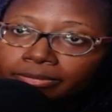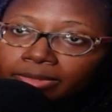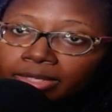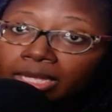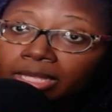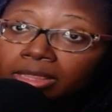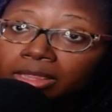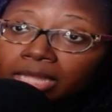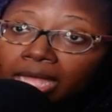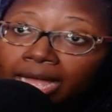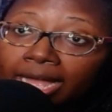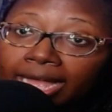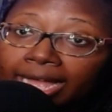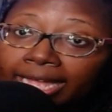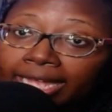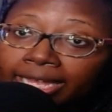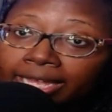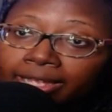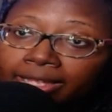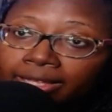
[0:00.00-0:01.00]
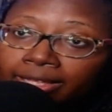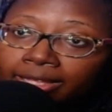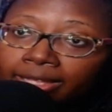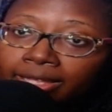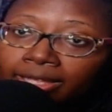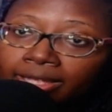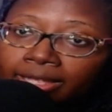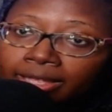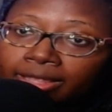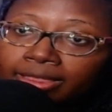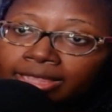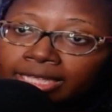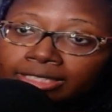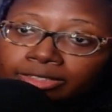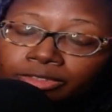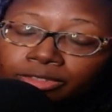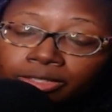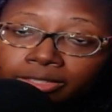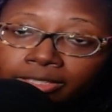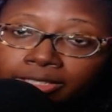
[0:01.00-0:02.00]
lie that
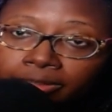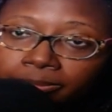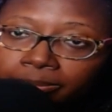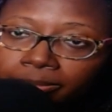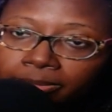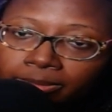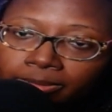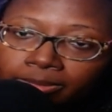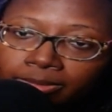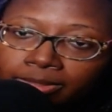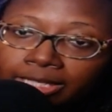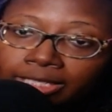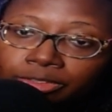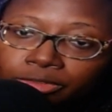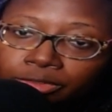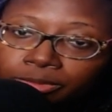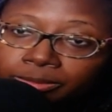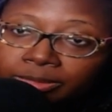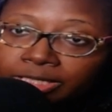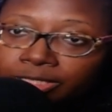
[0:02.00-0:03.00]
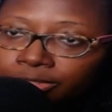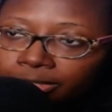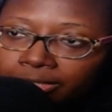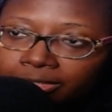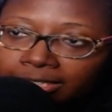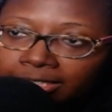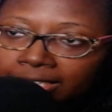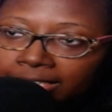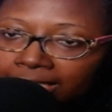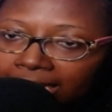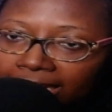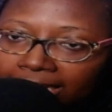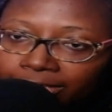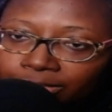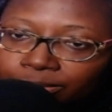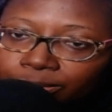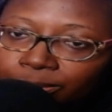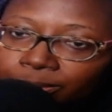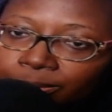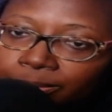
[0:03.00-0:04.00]
Soo-min started in high
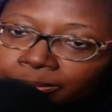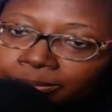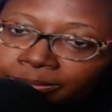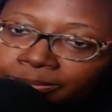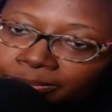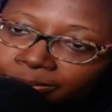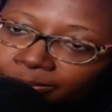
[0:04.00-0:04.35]
school.